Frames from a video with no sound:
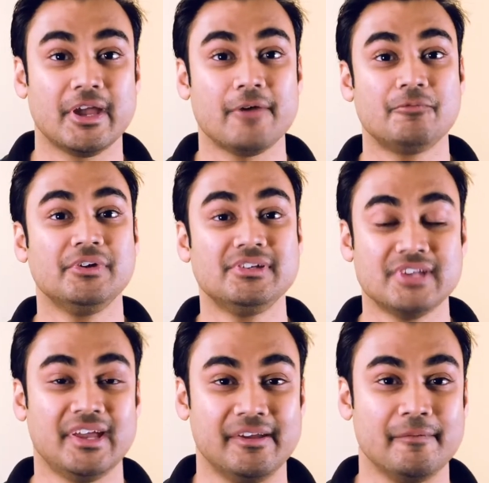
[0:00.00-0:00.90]
every
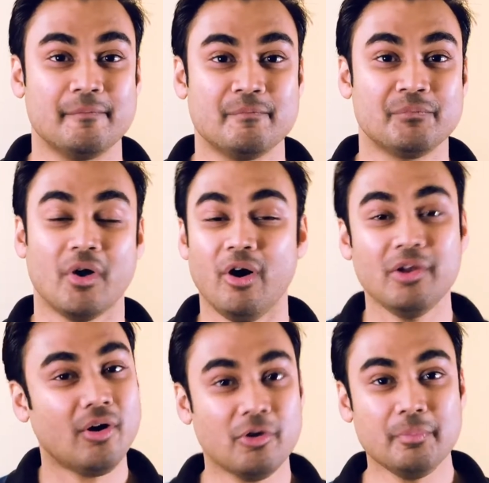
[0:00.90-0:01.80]
day on
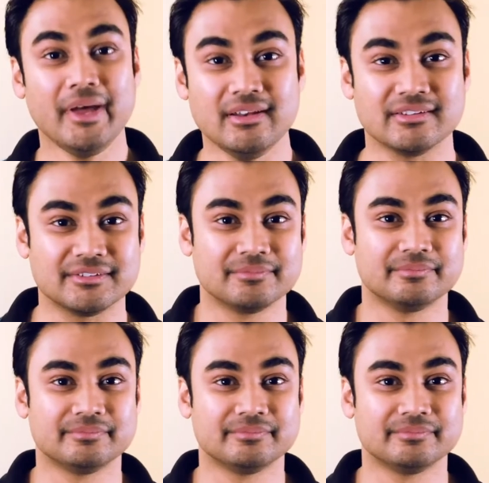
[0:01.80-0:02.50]
autopilot.